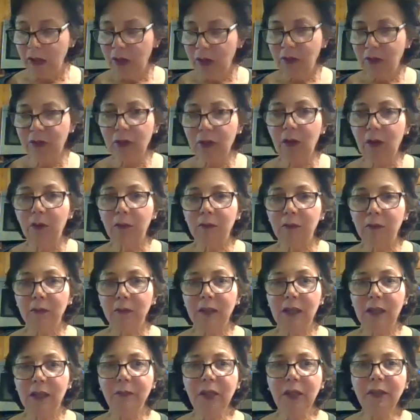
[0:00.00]
So
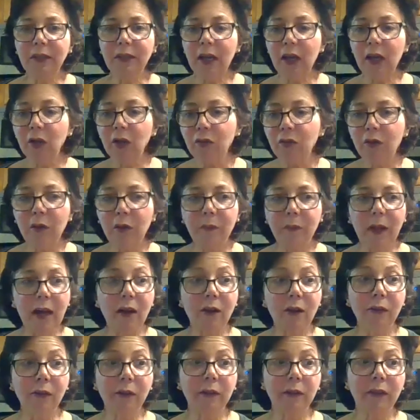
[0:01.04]
let me tell you
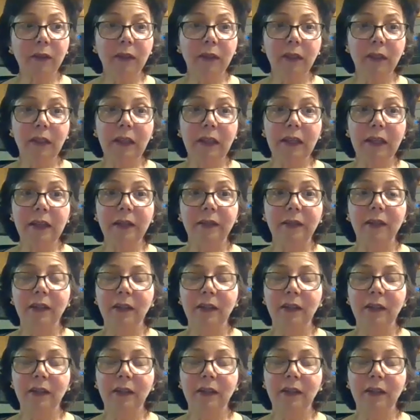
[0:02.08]
about the